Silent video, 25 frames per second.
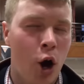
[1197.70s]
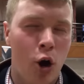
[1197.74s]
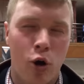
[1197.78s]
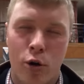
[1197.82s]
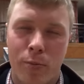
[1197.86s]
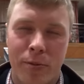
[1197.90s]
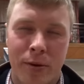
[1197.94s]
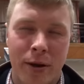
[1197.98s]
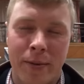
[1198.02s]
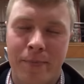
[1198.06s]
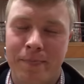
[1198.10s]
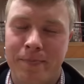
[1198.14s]

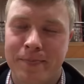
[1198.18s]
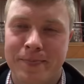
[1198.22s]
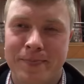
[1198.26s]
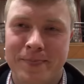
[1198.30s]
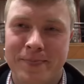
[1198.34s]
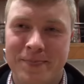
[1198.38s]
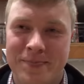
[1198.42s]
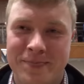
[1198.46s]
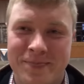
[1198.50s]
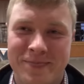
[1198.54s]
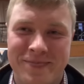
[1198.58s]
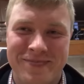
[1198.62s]
Horribly.
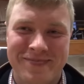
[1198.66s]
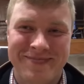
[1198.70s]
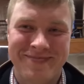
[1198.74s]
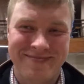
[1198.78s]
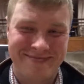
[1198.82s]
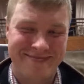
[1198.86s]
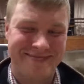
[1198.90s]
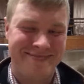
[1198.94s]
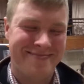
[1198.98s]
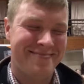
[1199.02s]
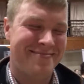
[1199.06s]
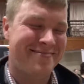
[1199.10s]

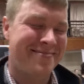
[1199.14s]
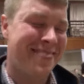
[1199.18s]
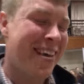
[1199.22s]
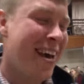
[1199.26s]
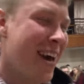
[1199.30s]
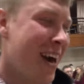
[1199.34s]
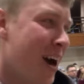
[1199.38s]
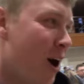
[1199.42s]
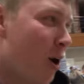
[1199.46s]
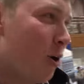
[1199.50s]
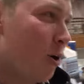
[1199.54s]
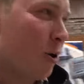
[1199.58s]

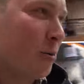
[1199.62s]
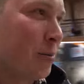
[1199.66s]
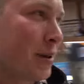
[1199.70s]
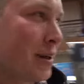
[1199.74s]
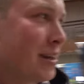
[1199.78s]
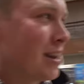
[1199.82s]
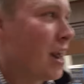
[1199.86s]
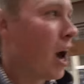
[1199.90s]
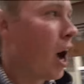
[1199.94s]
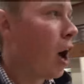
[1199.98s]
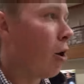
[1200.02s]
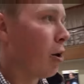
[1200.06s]
Horribly.
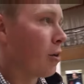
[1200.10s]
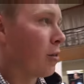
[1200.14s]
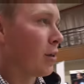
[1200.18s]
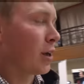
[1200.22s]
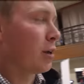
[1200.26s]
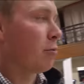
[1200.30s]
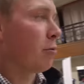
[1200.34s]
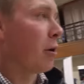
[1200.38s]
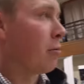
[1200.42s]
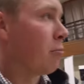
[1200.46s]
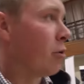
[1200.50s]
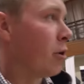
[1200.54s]
No, I think
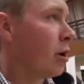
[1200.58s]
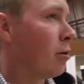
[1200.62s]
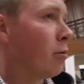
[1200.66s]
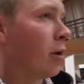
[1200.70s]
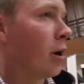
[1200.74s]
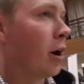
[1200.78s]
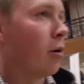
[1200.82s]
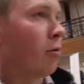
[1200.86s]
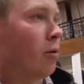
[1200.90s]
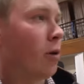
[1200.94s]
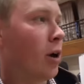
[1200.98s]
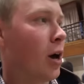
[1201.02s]
it went really
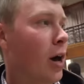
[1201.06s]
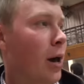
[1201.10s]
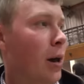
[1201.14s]
well.